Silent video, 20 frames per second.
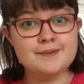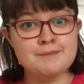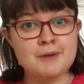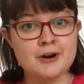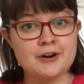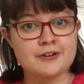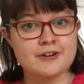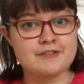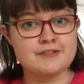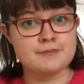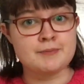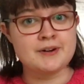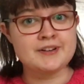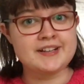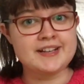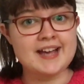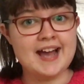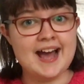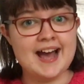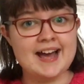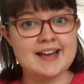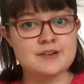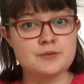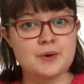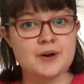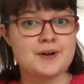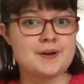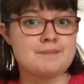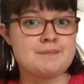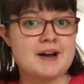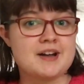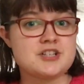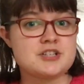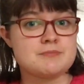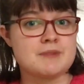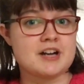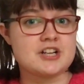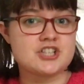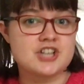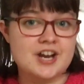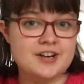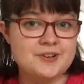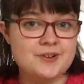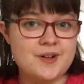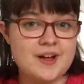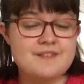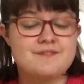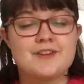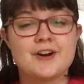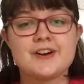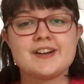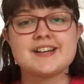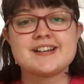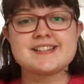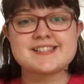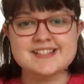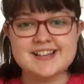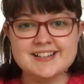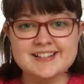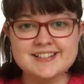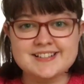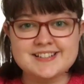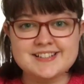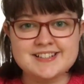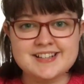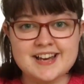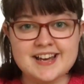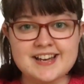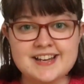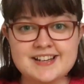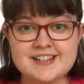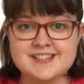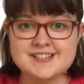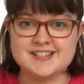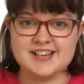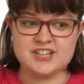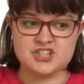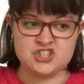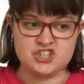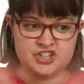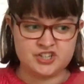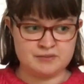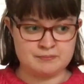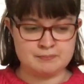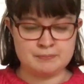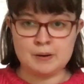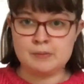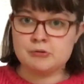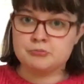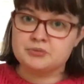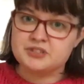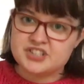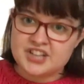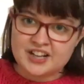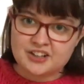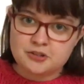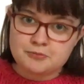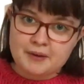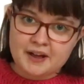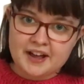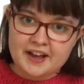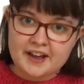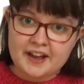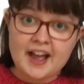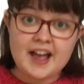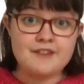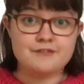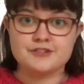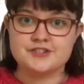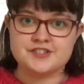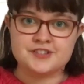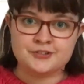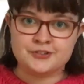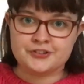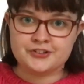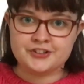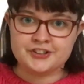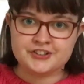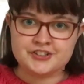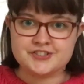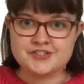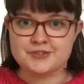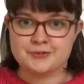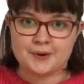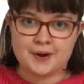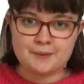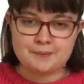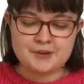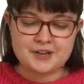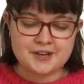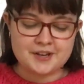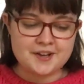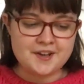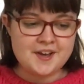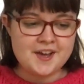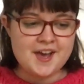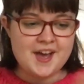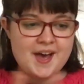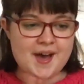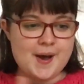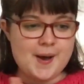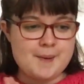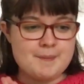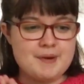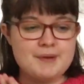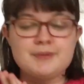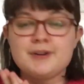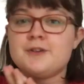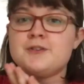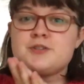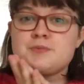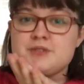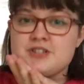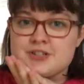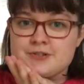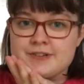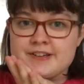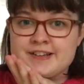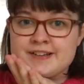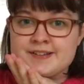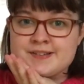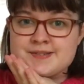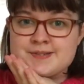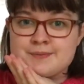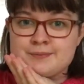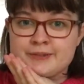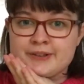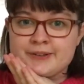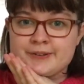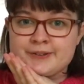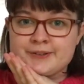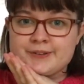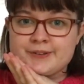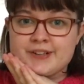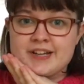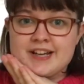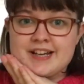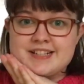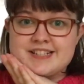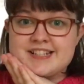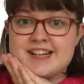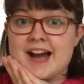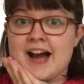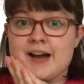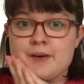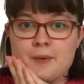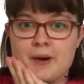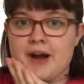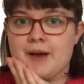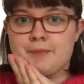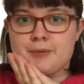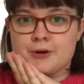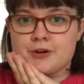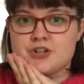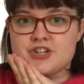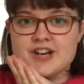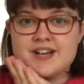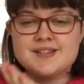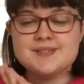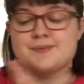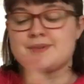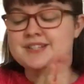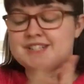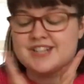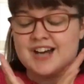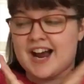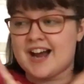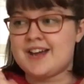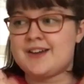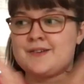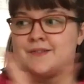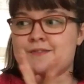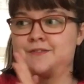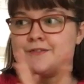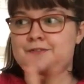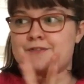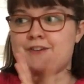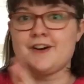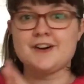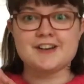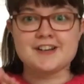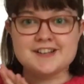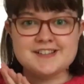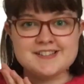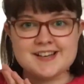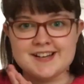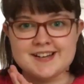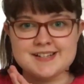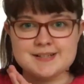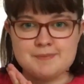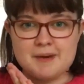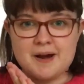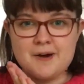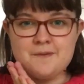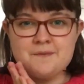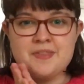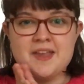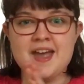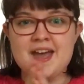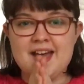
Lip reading: Morrow everybody, and welcome back to my channel. I'm very excited today because, as you can probably tell by every single thing that's around me here, I'm going to be doing some little DIY projects which I am very excited about.